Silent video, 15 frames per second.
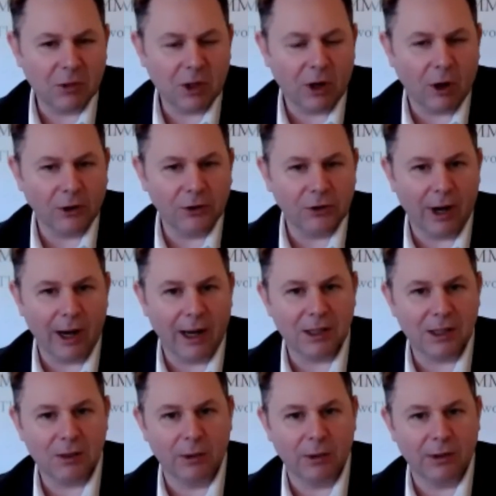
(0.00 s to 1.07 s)

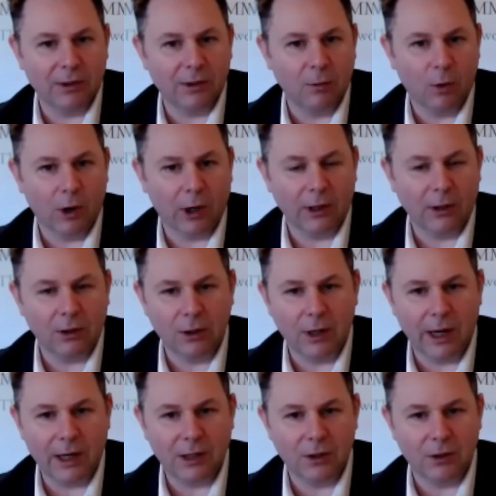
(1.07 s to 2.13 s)
contrast with the work that you guys are